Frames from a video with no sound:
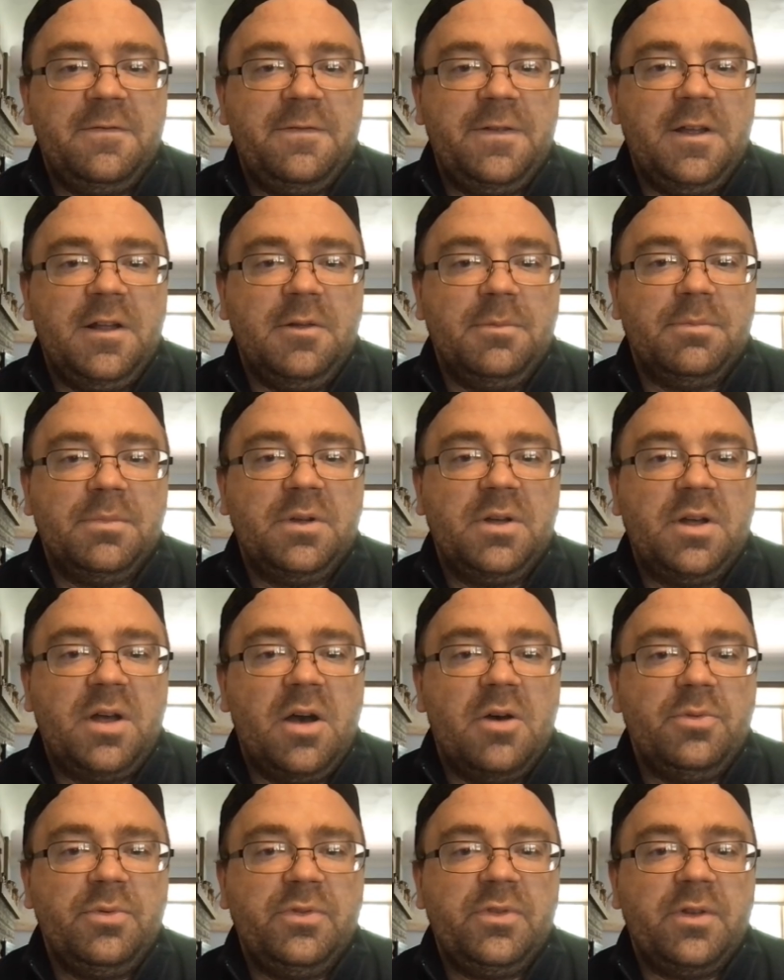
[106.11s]
film
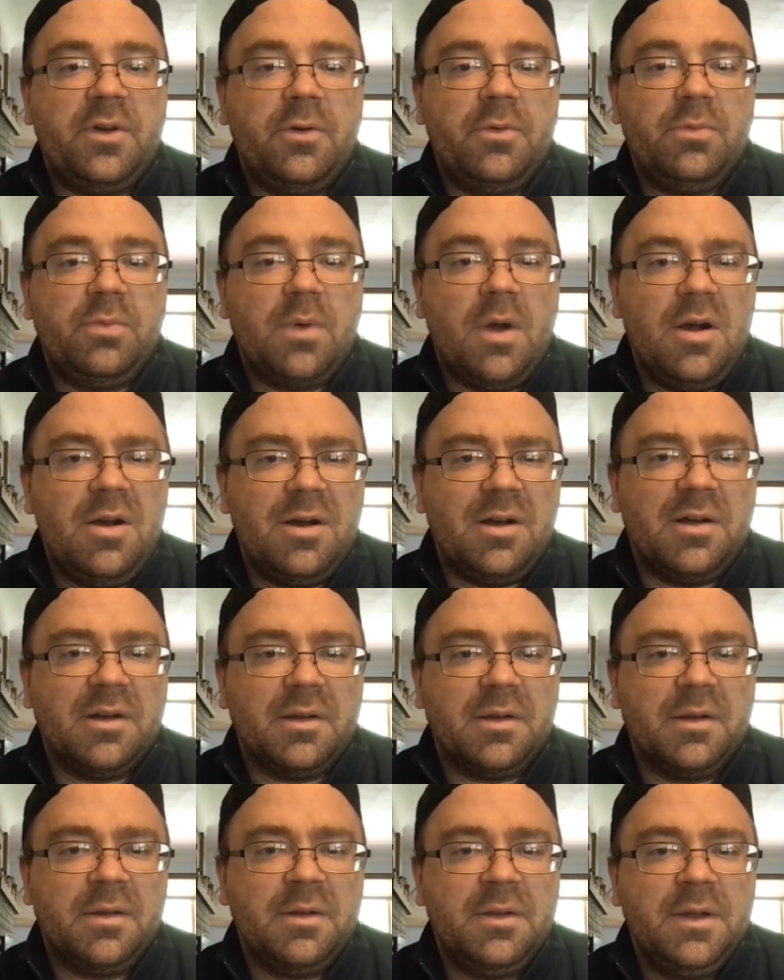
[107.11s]
go so
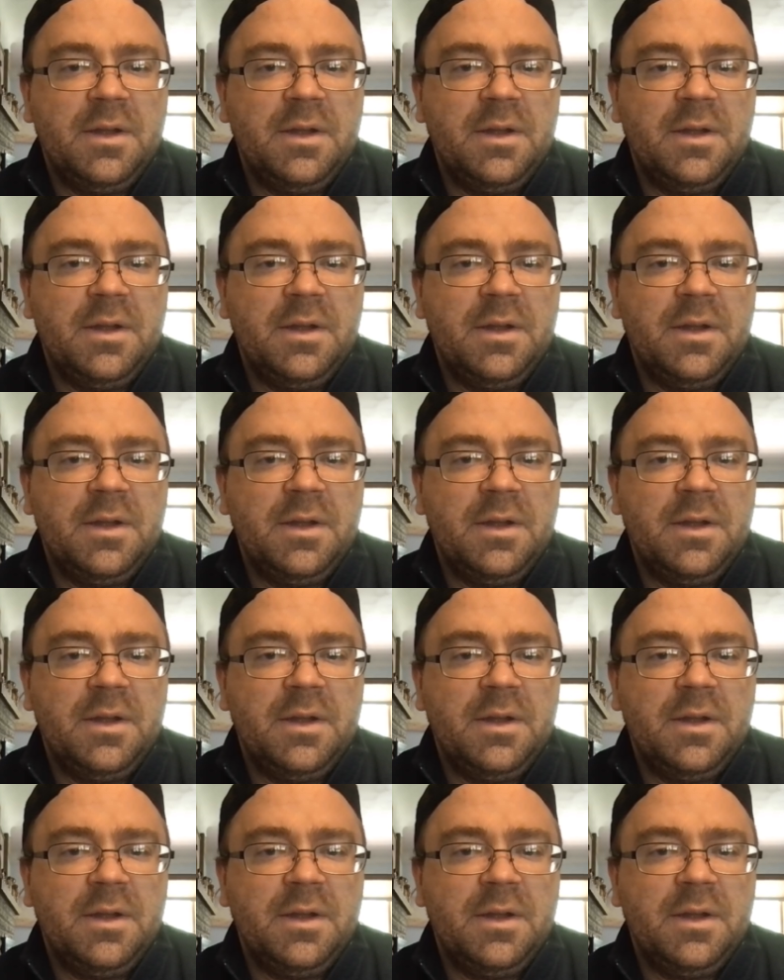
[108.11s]
wrong?